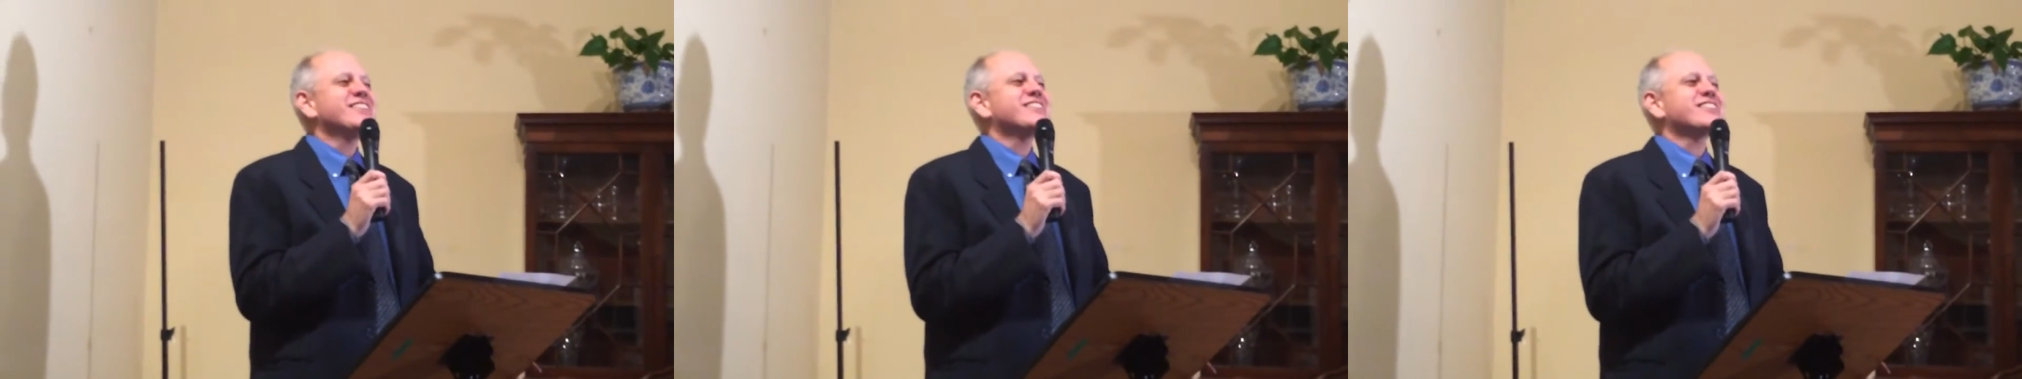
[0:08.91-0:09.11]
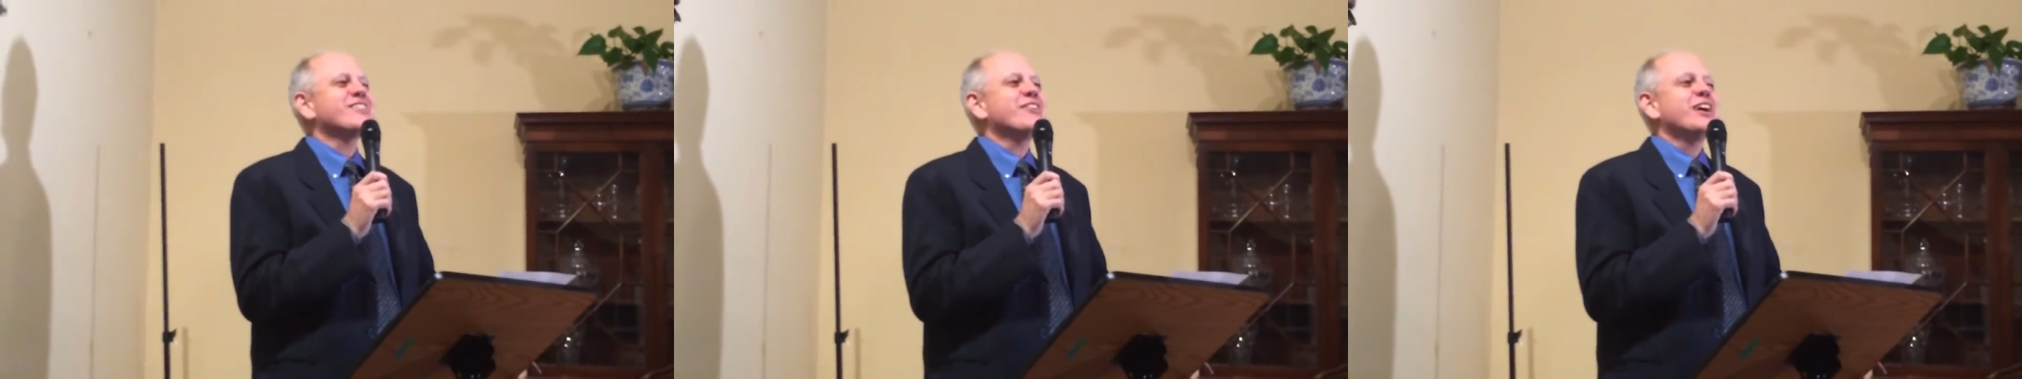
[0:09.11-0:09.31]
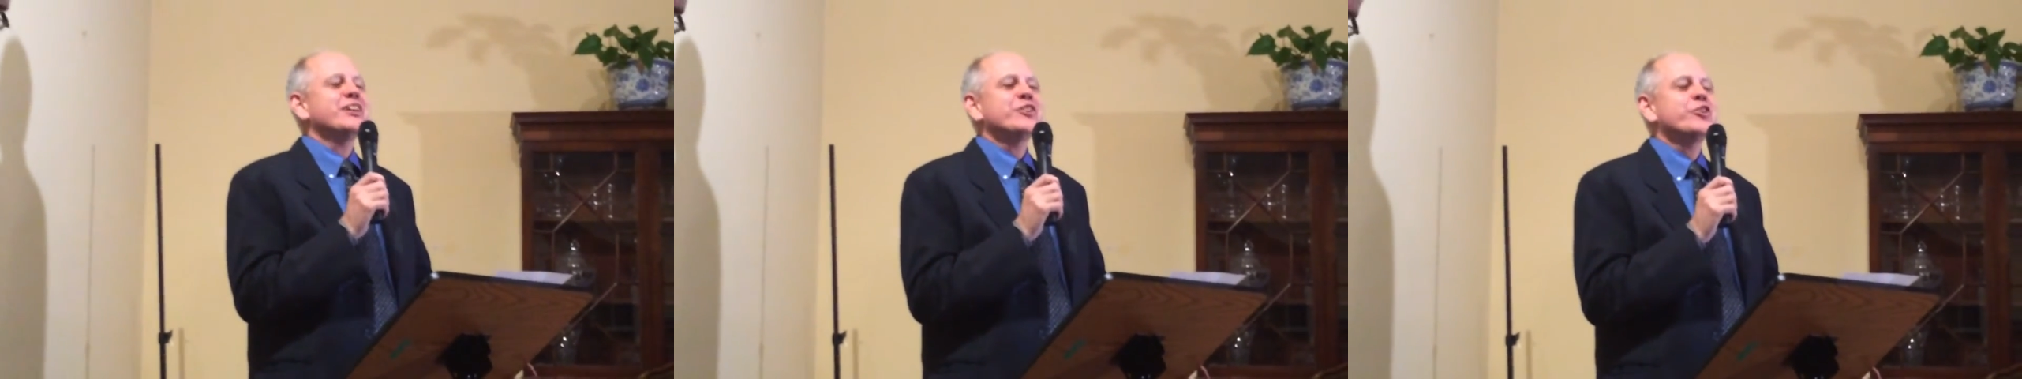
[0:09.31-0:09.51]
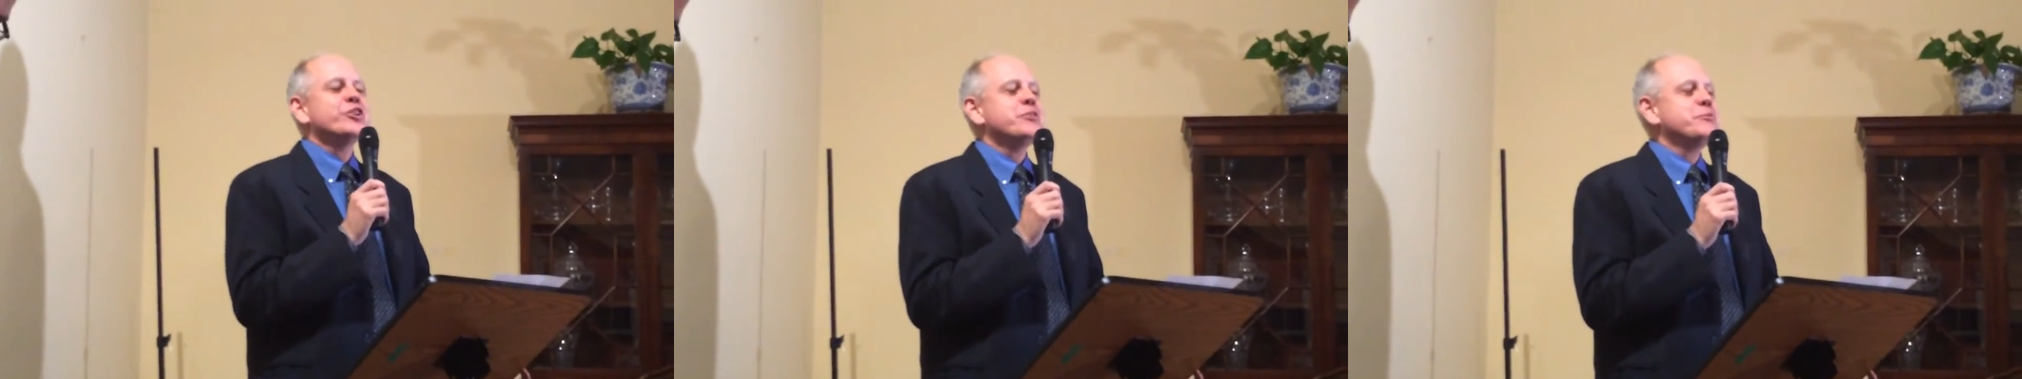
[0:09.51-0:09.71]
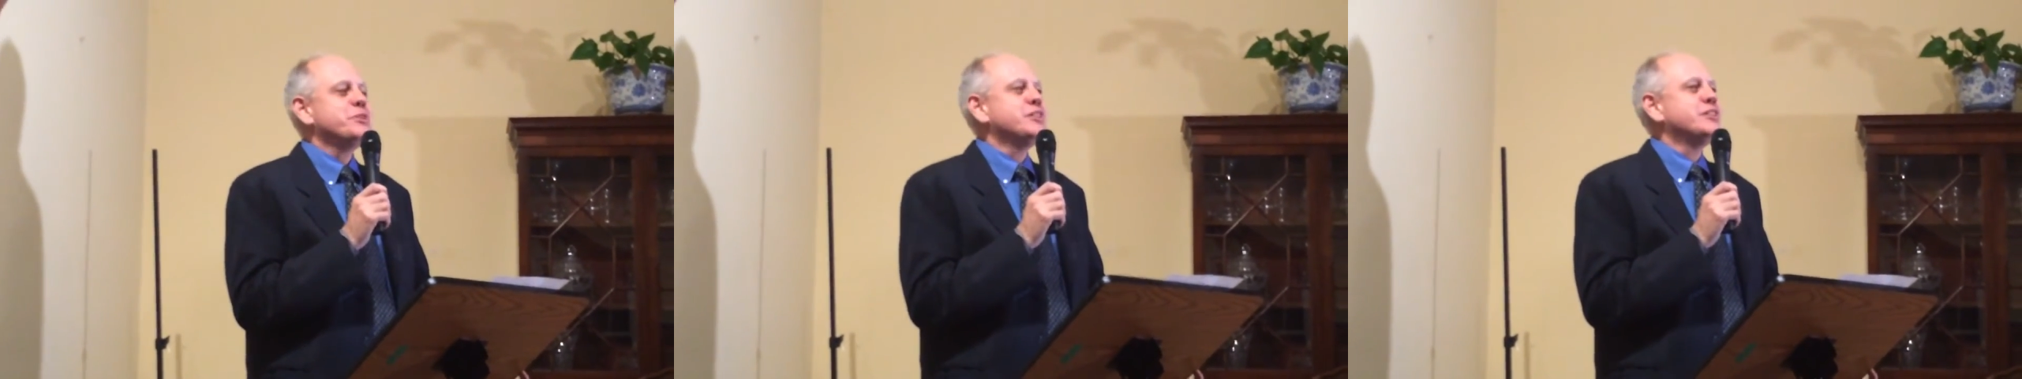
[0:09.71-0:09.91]
so I'm going
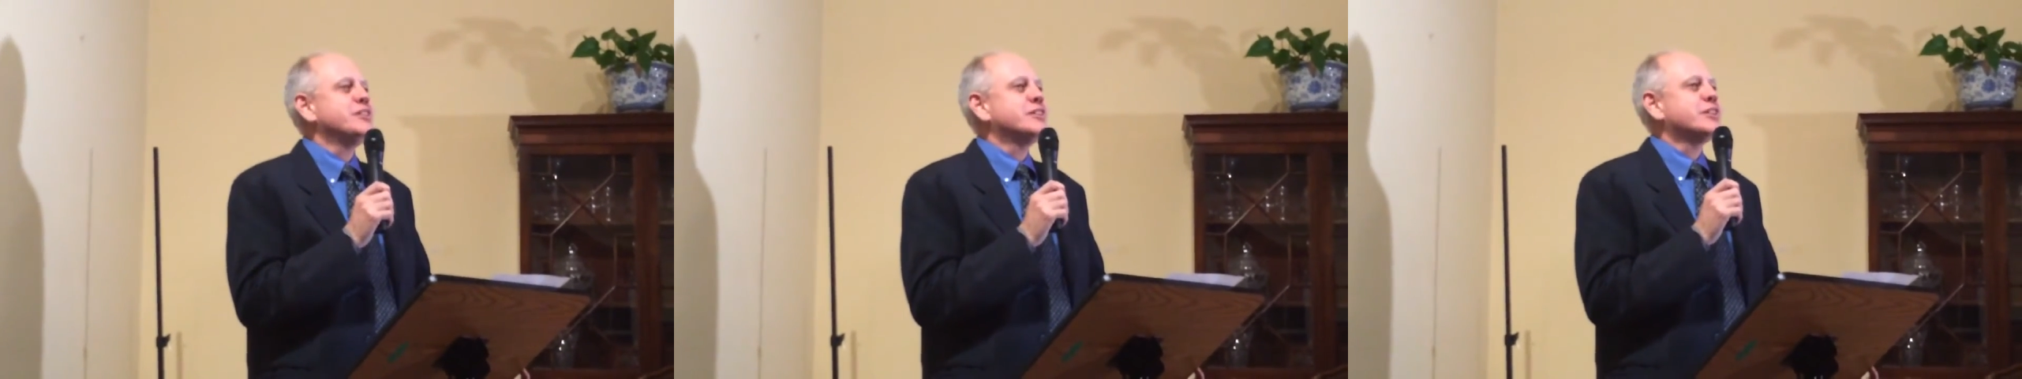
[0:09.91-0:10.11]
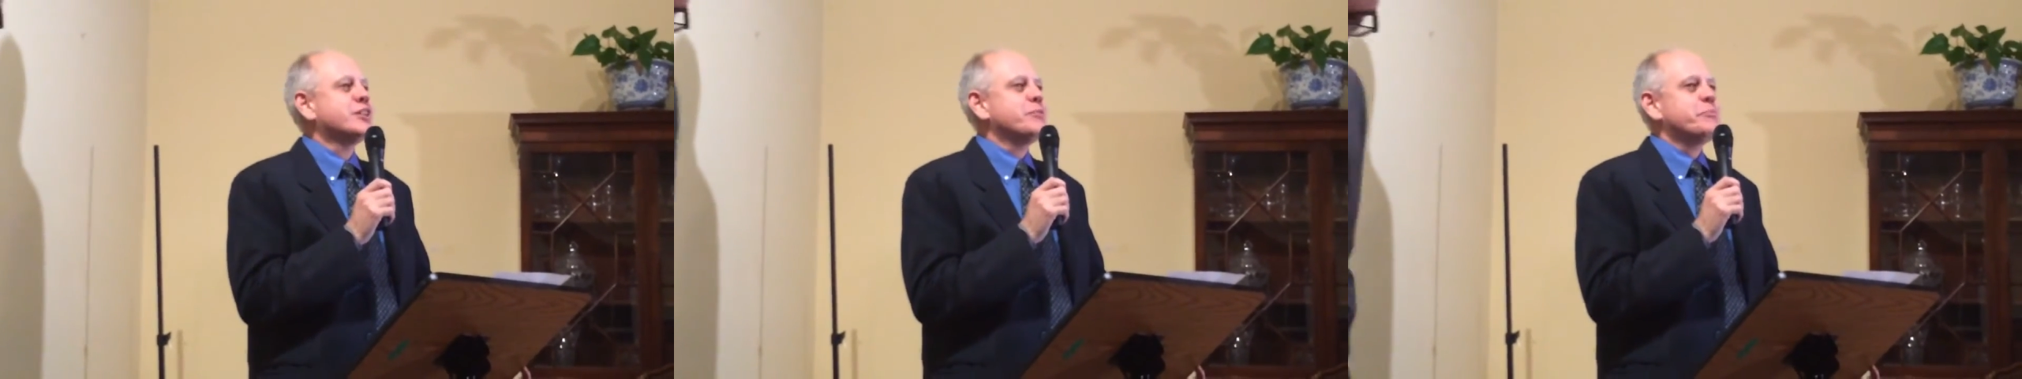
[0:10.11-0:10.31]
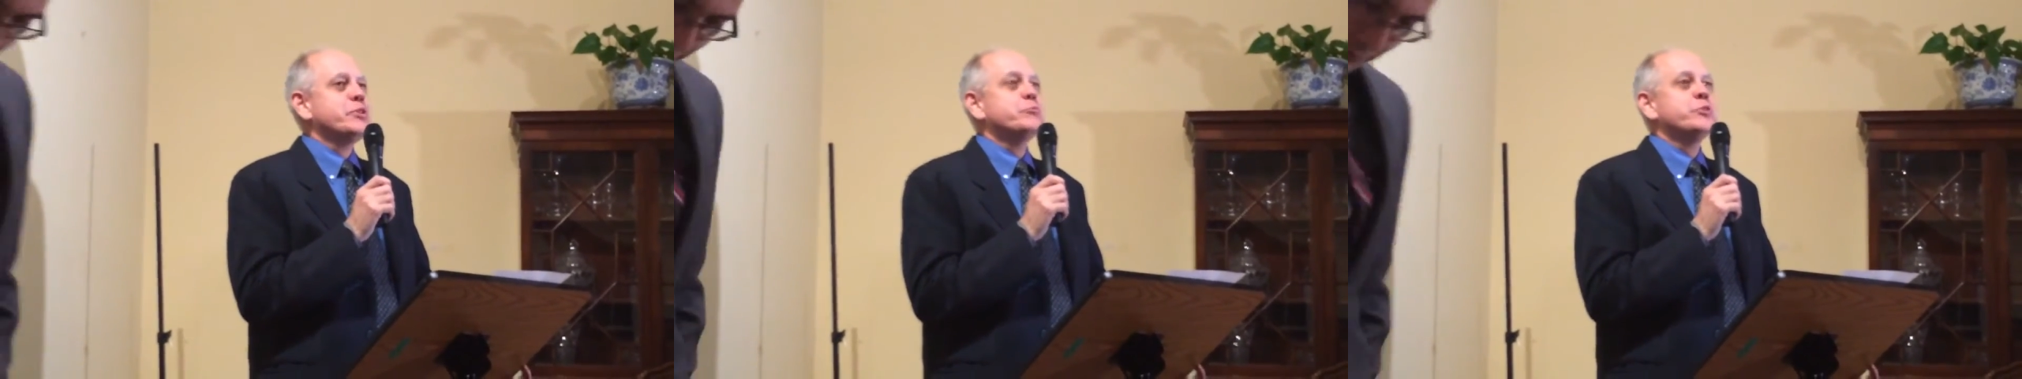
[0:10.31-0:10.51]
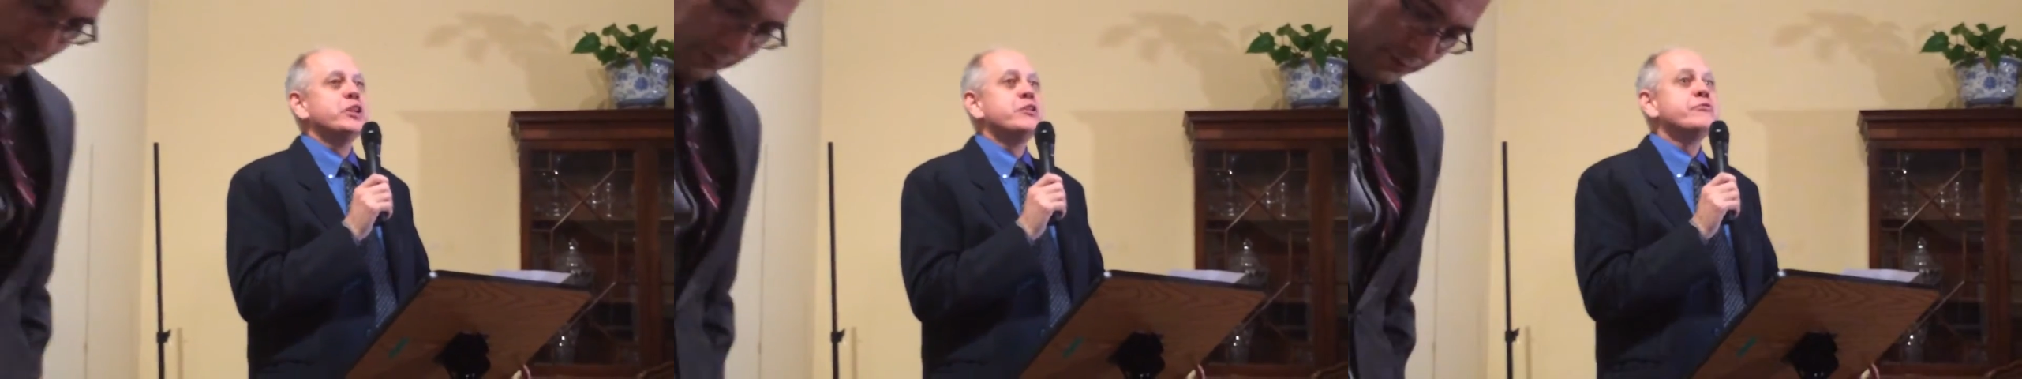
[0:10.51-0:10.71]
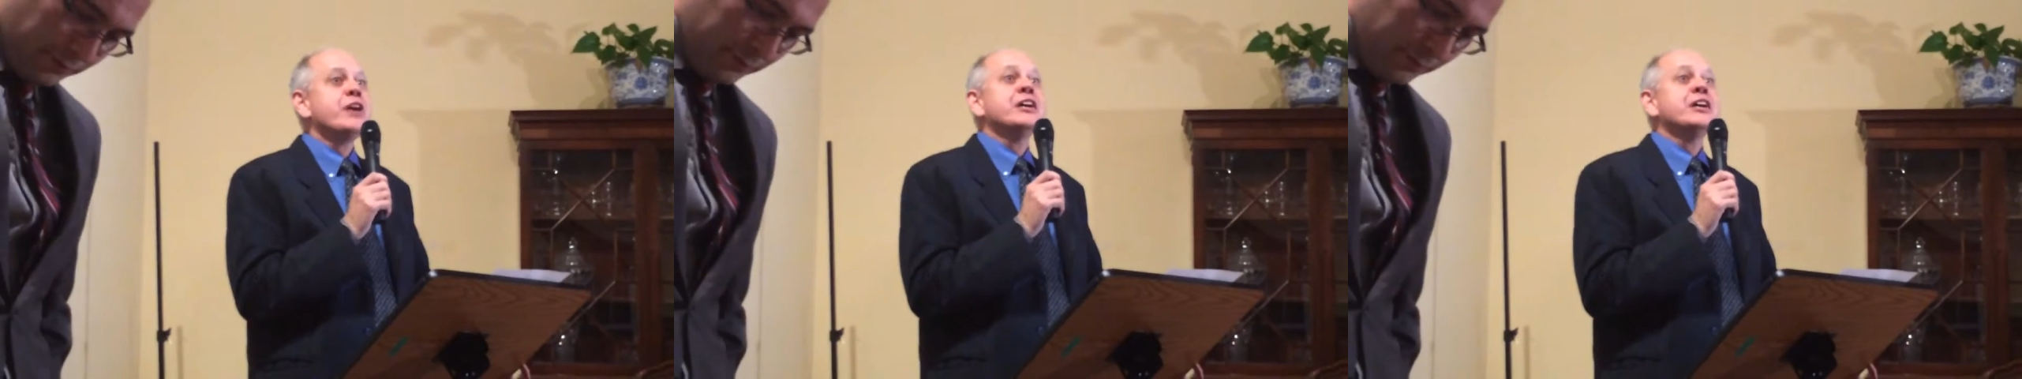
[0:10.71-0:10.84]
to keep it brief.